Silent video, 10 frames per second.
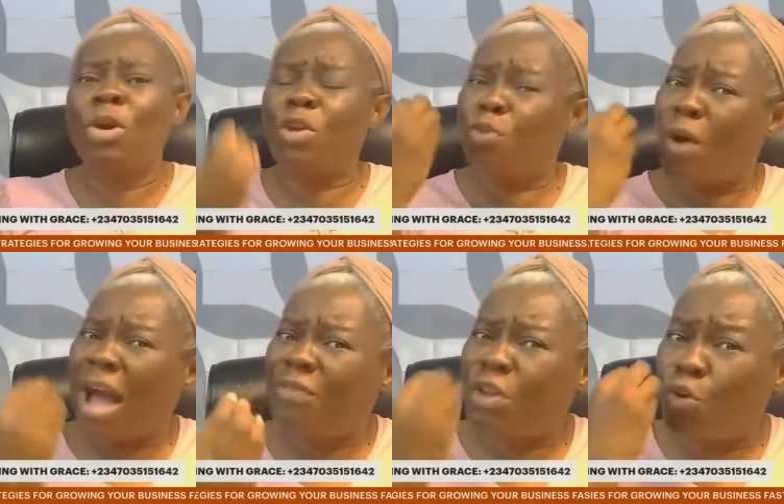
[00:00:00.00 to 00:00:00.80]
but if you
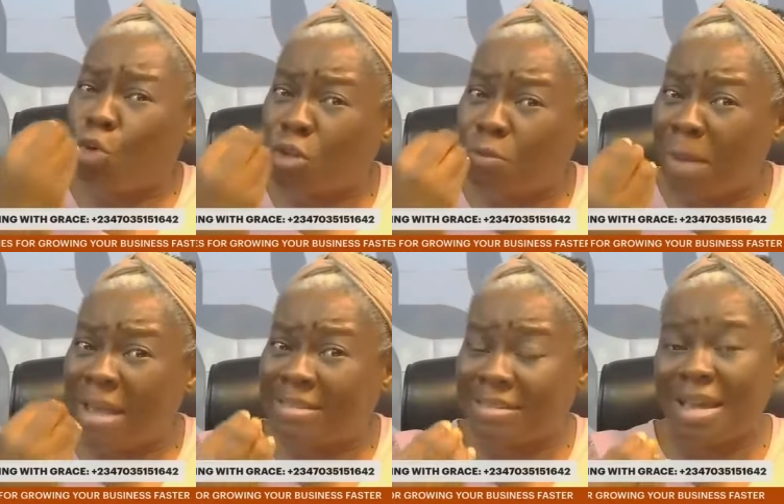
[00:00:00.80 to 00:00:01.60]
have the growth
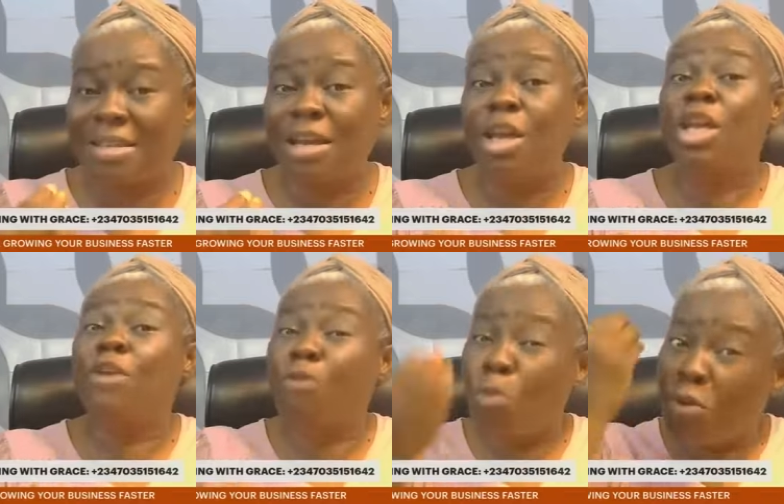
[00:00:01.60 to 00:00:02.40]
mindset,
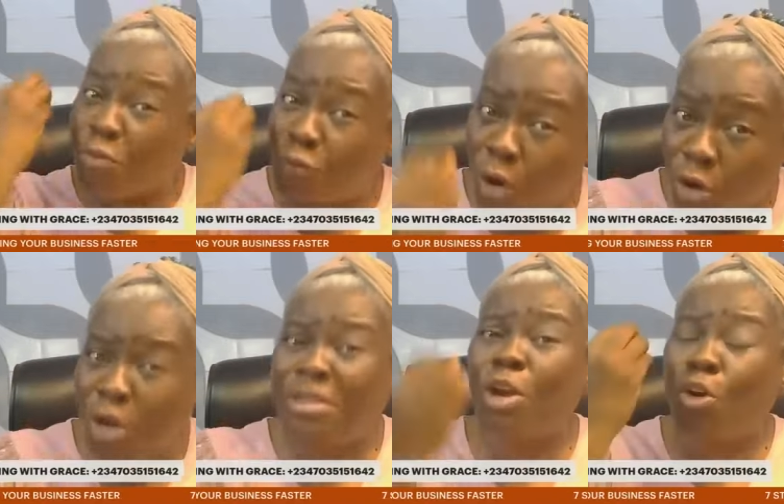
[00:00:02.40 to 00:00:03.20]
if you will
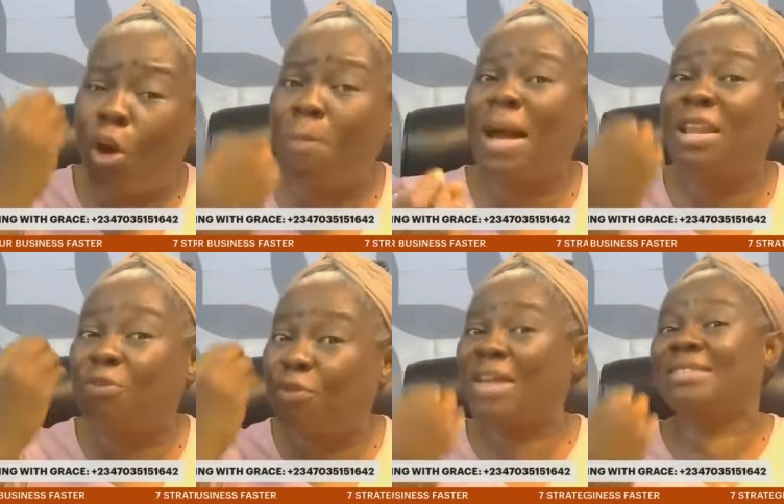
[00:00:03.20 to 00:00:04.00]
follow the global
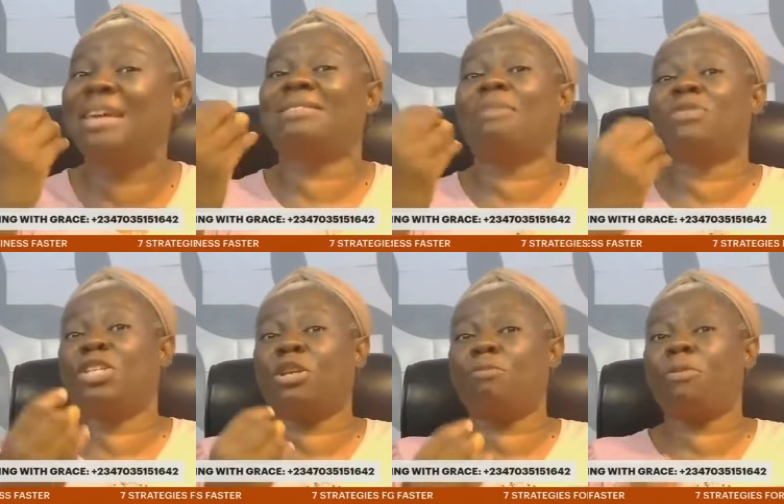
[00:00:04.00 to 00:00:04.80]
influencers and
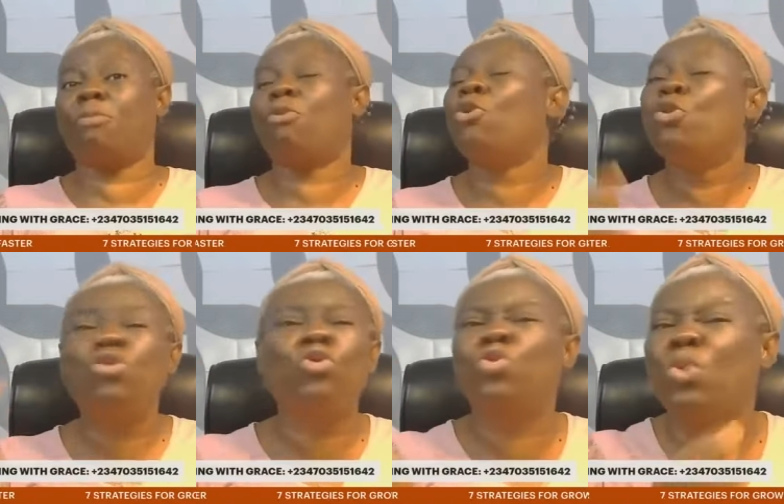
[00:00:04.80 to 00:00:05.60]
teaching people,
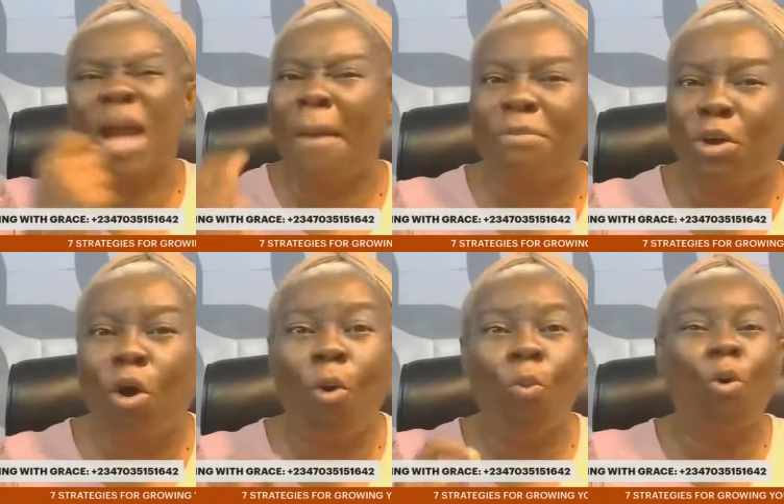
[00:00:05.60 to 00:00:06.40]
you too can
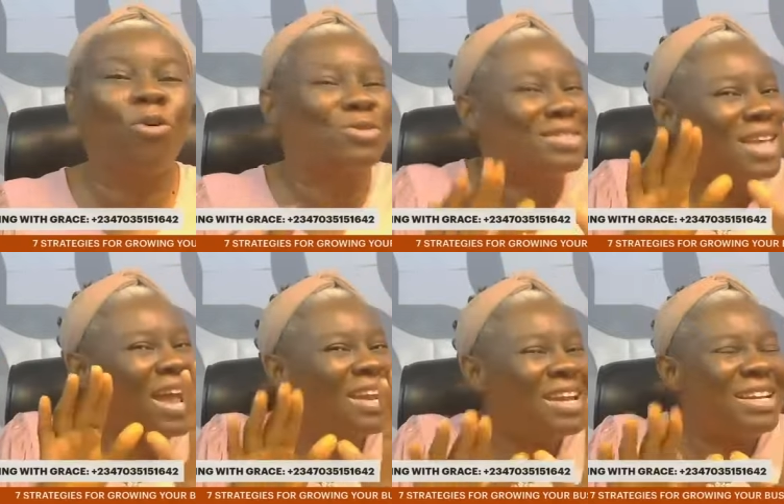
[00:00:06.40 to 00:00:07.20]
become one
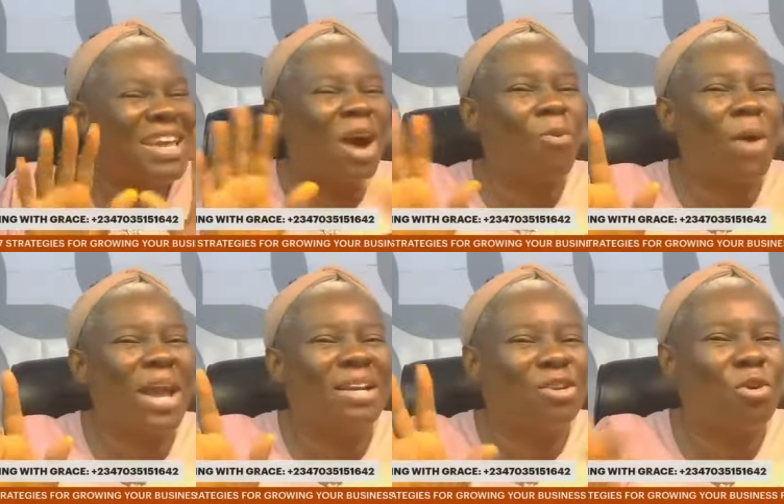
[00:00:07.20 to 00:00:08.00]
silently and
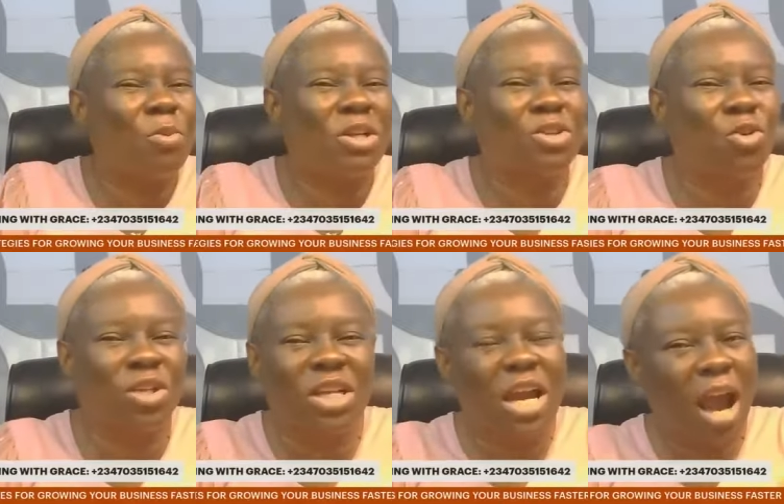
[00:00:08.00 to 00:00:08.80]
quietly. Nobody know
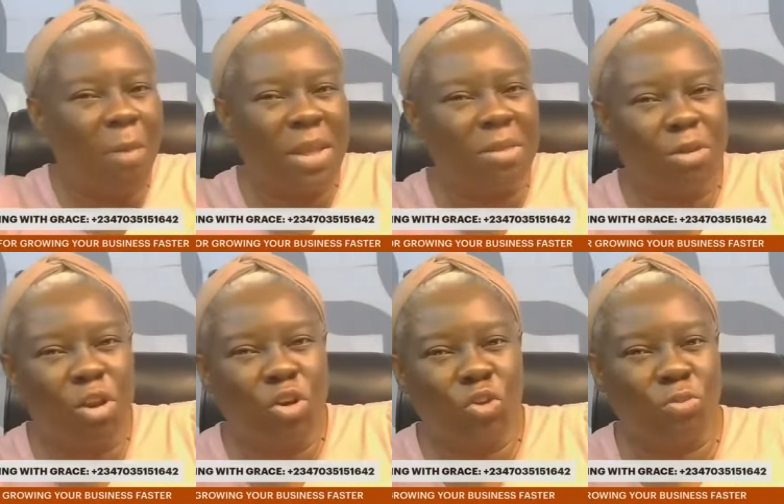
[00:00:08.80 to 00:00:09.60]
it, how many
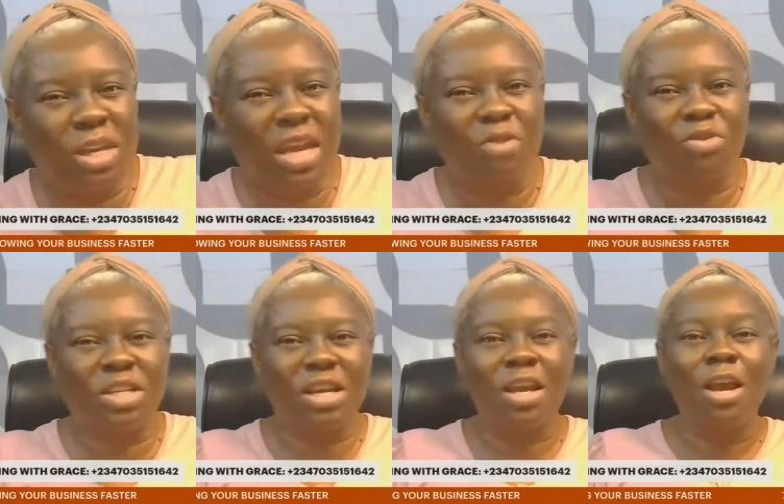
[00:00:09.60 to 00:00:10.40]
millions you make
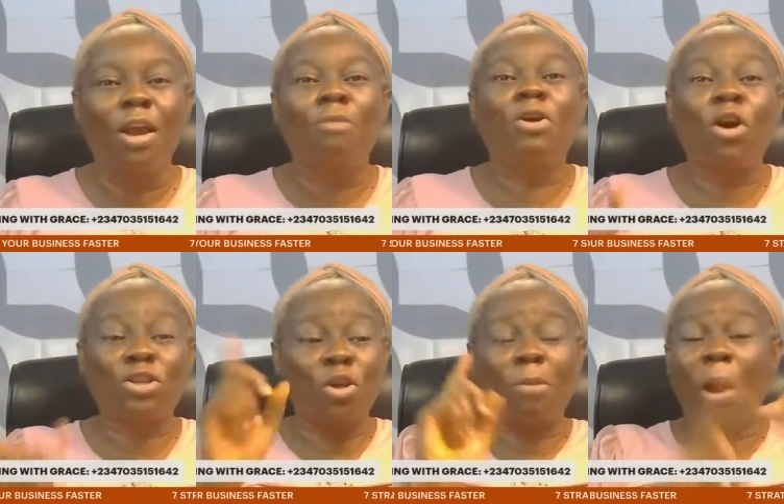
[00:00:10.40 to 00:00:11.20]
every day.
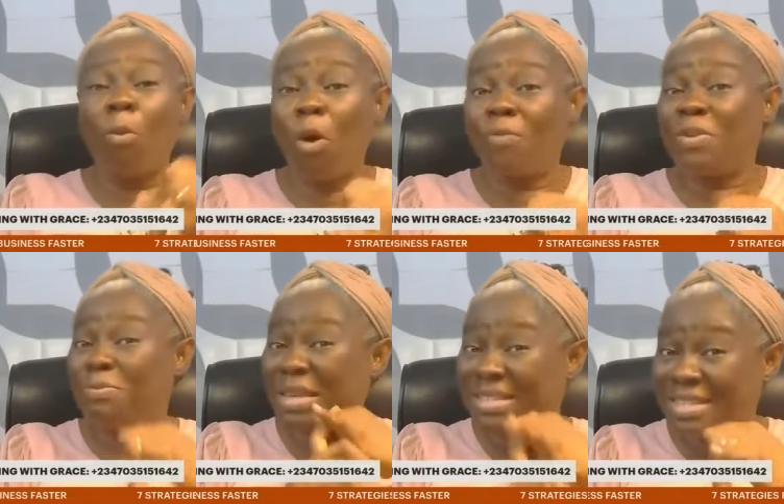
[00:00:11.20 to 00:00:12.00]
Because number one, the
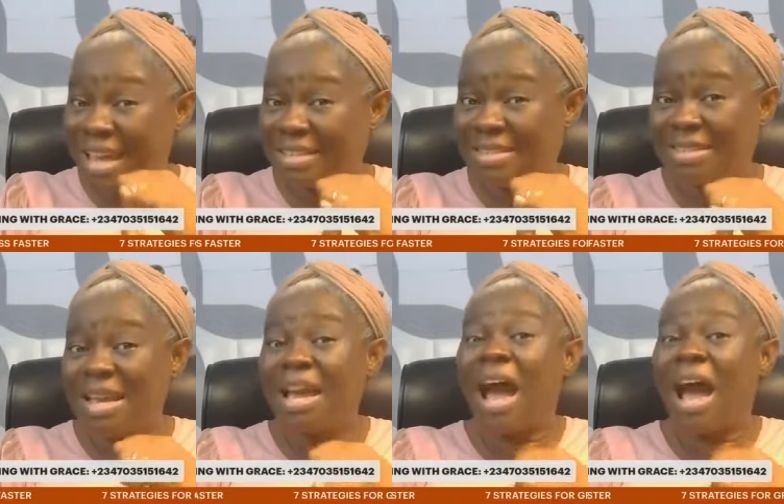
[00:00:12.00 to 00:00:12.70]
business